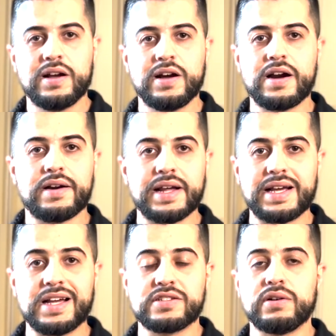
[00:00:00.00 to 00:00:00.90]
All right,
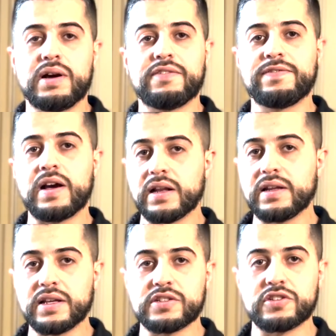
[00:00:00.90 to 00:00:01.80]
guys, so I
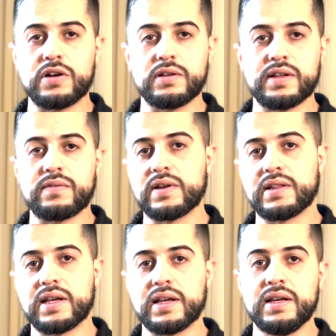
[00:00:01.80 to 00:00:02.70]
finally installed
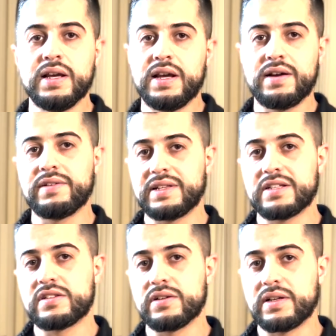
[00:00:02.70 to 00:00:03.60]
everything.
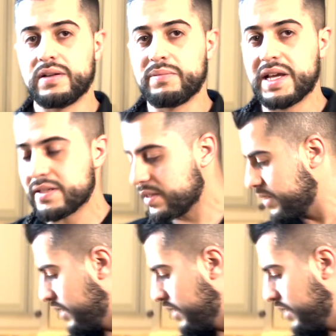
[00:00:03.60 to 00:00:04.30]
Everything's looking amazing.